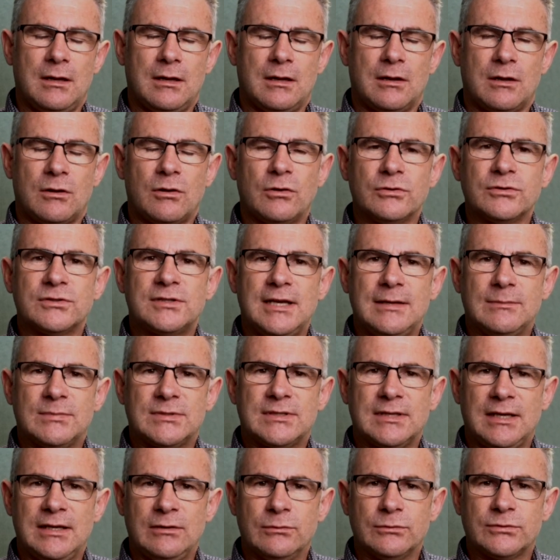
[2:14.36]

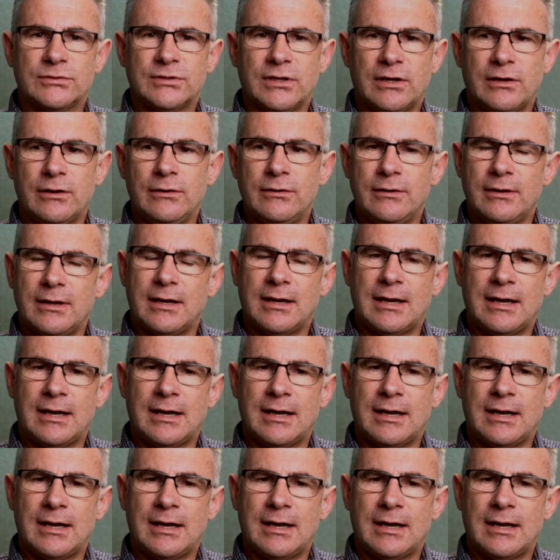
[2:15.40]
concepts, and also